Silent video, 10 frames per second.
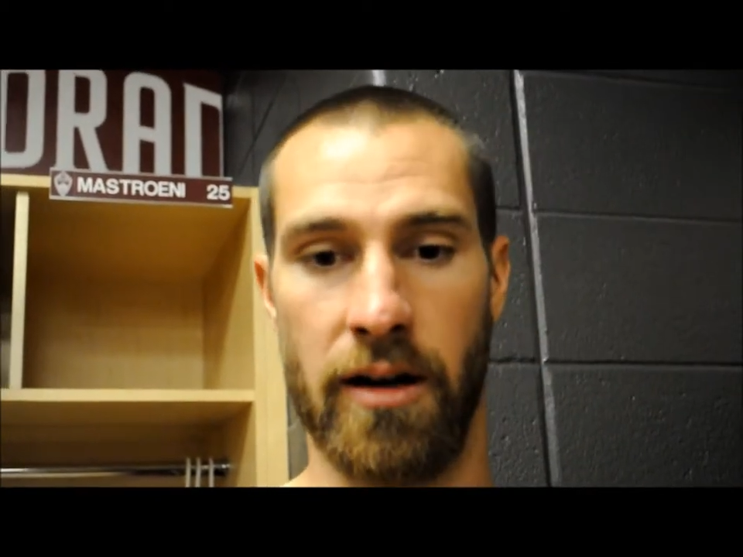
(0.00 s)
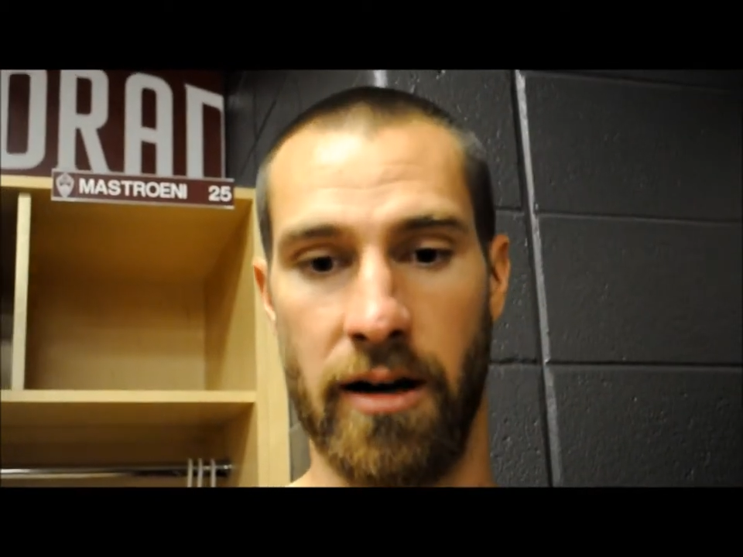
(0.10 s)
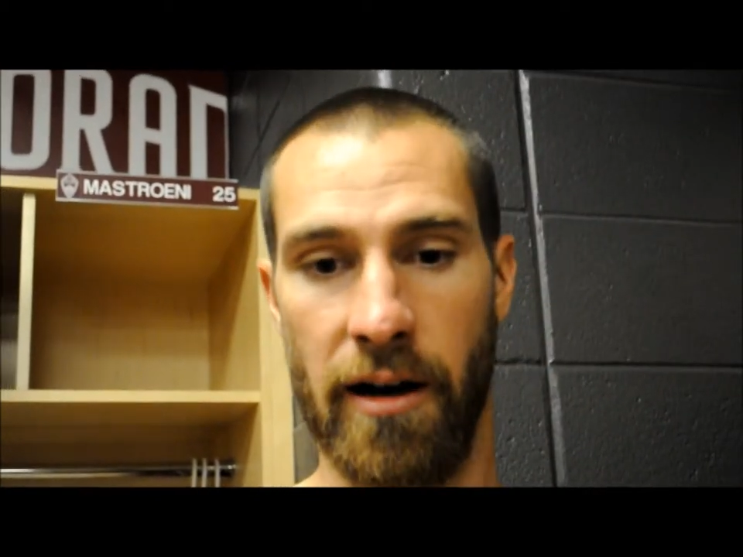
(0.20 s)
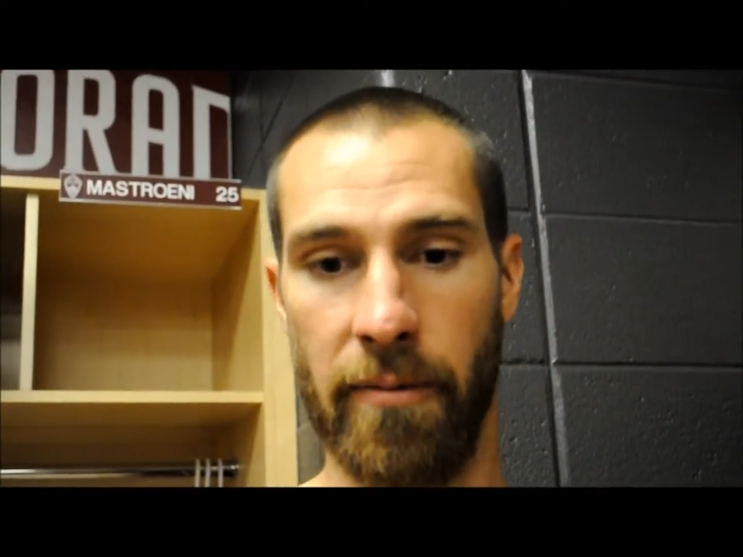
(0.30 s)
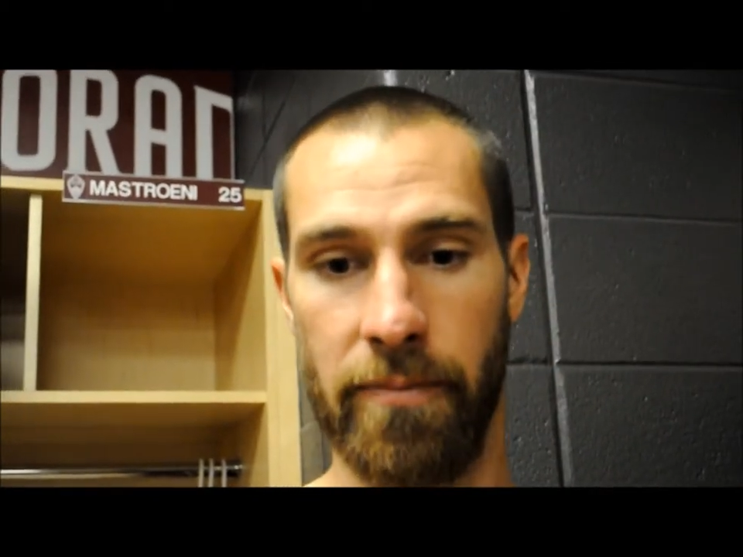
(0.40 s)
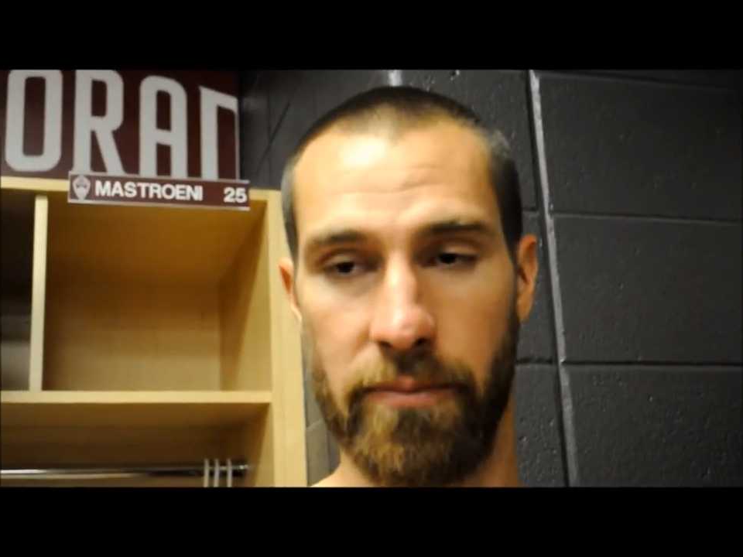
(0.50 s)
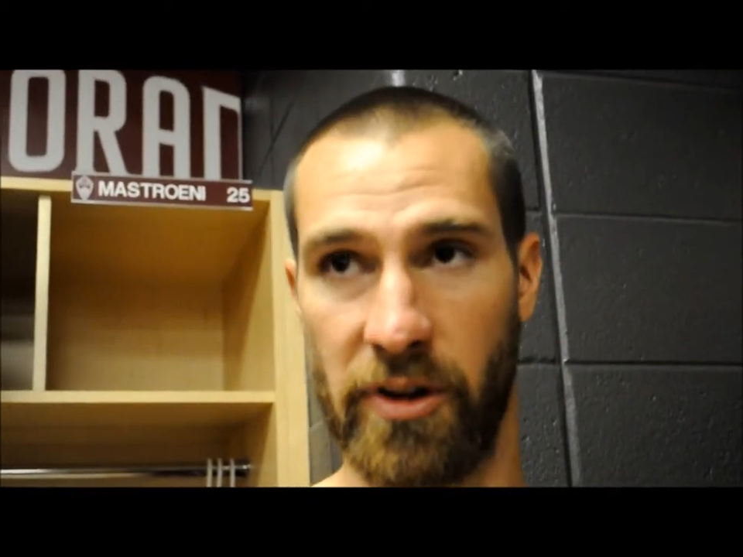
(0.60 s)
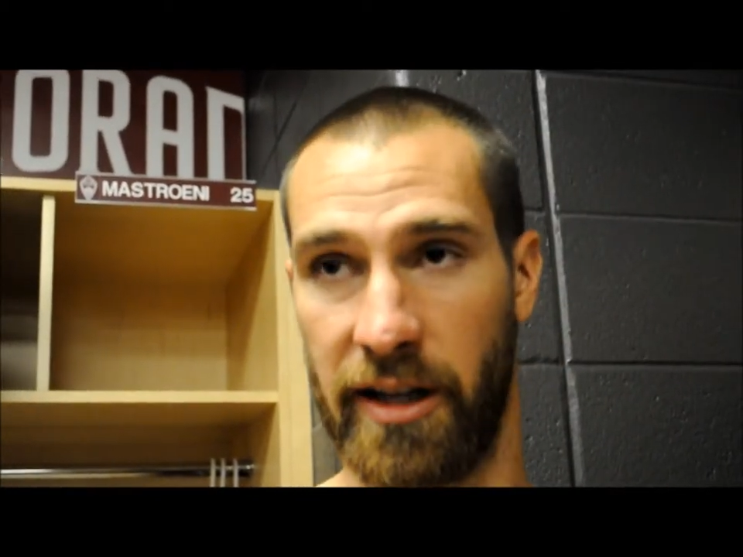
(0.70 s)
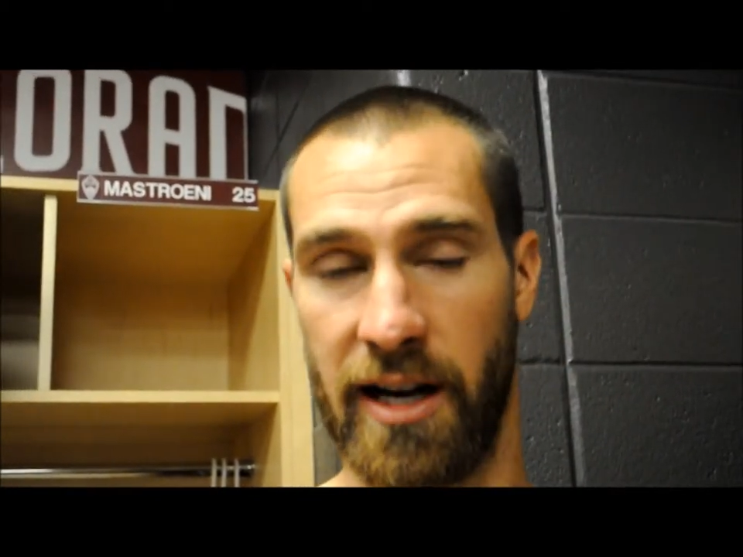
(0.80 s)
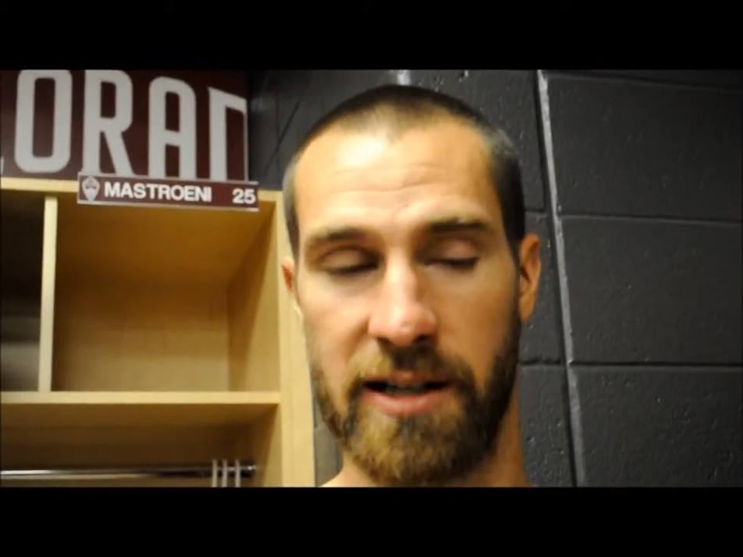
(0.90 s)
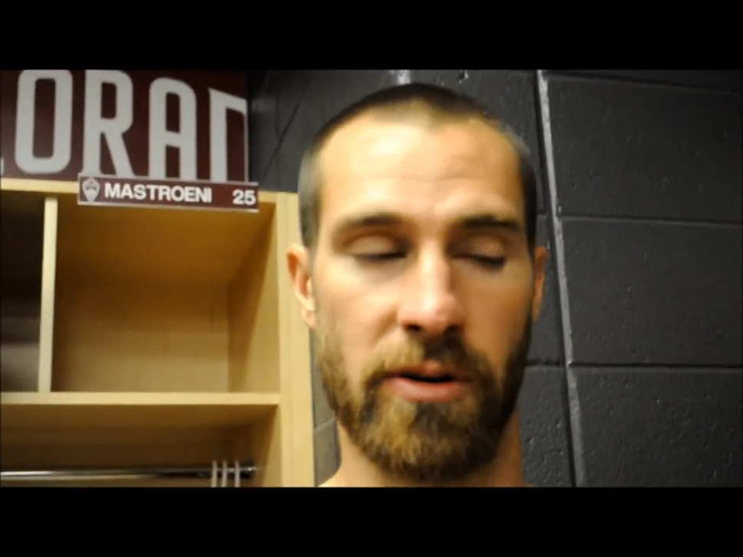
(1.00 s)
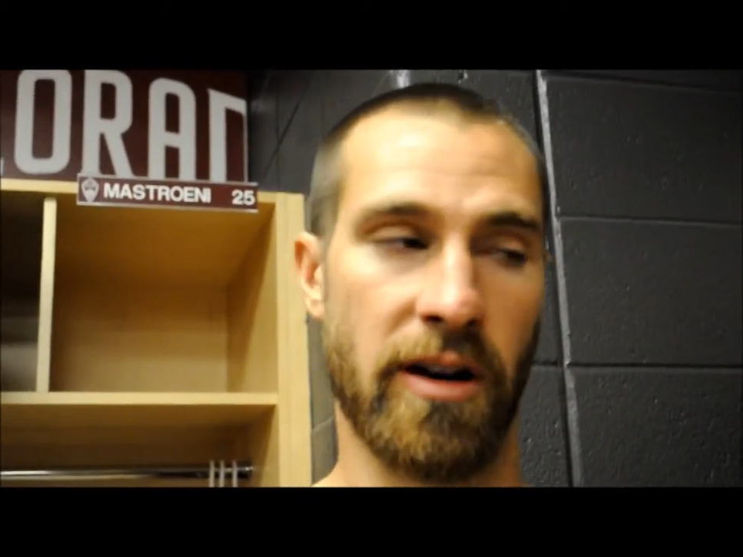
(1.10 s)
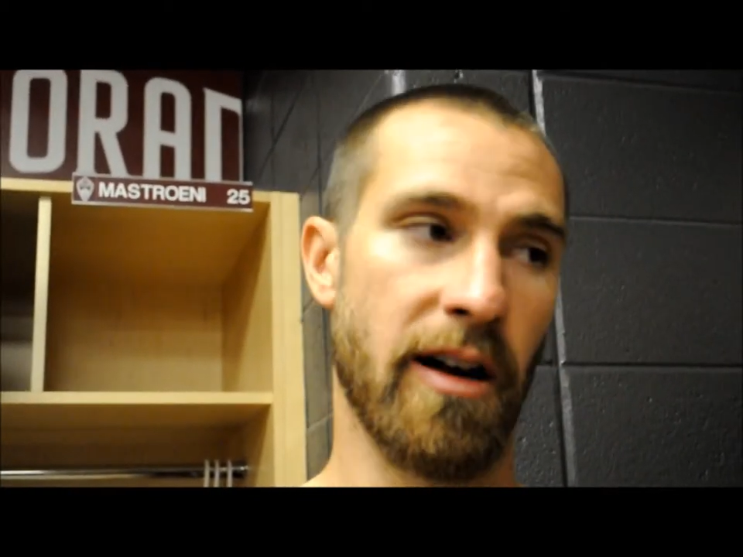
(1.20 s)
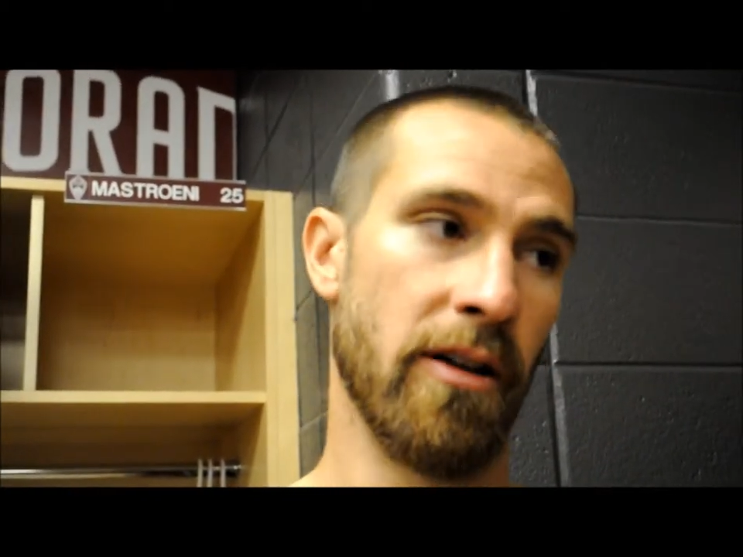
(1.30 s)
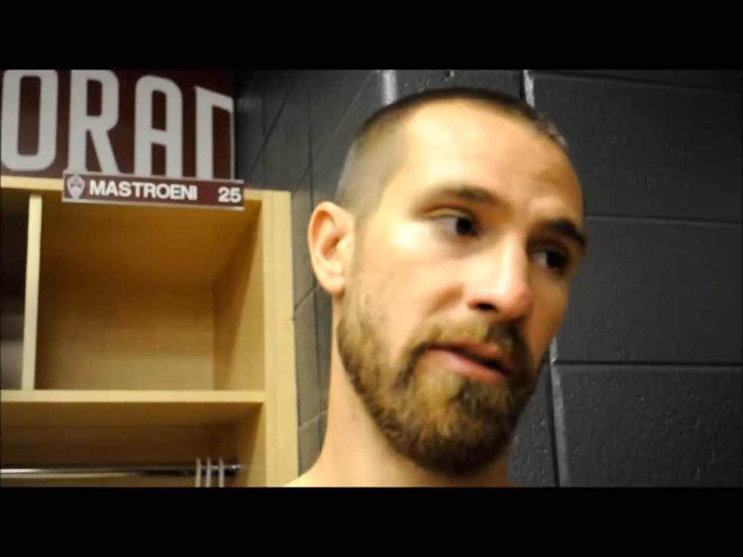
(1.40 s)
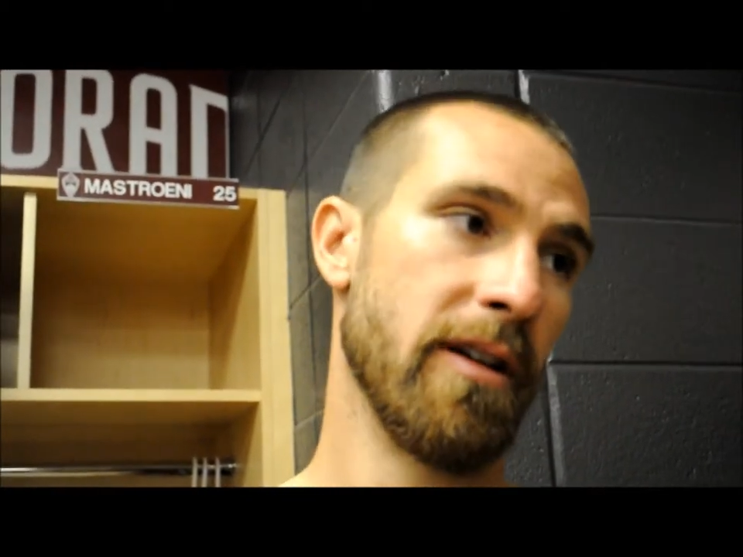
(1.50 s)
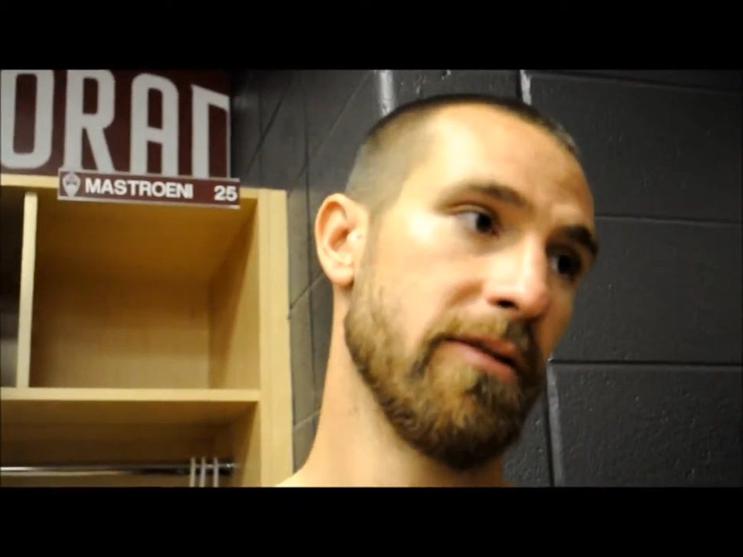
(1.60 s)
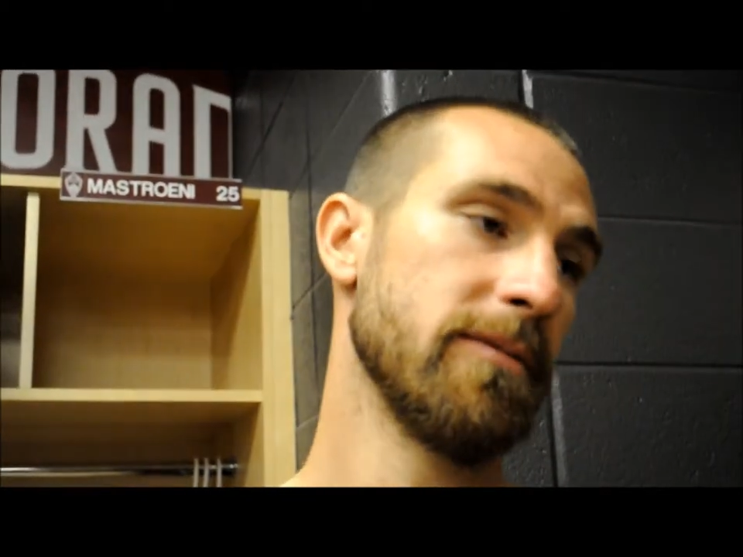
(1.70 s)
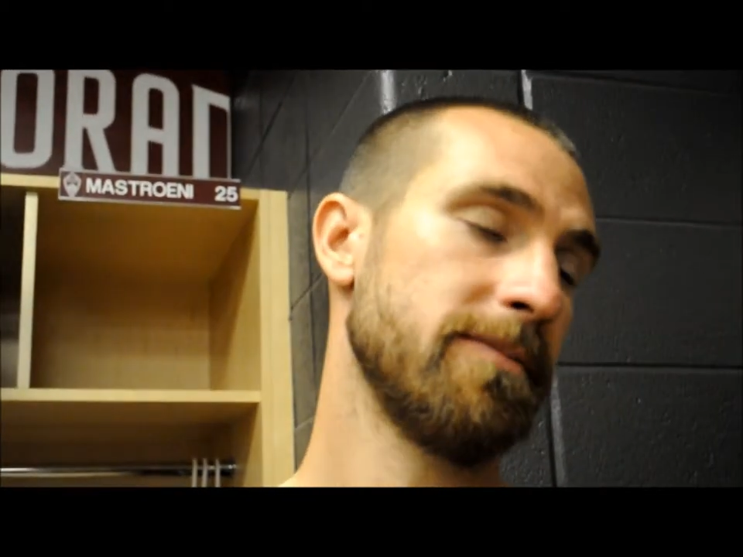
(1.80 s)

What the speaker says: but the guys put in a hell of an effort.